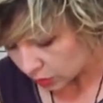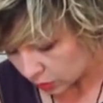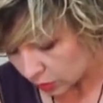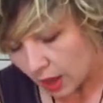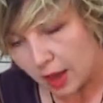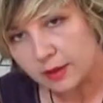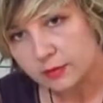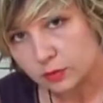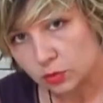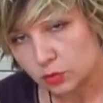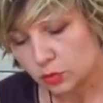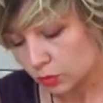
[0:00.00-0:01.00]
you have
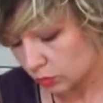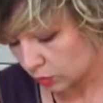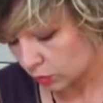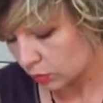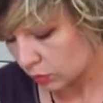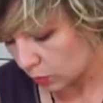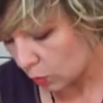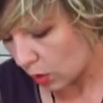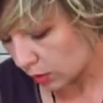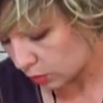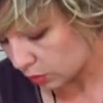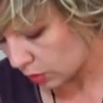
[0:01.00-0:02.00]
to
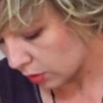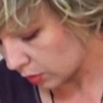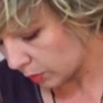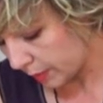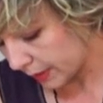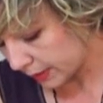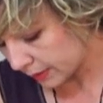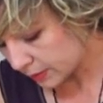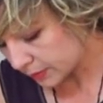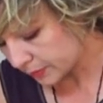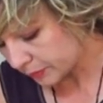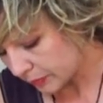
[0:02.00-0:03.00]
wash your meat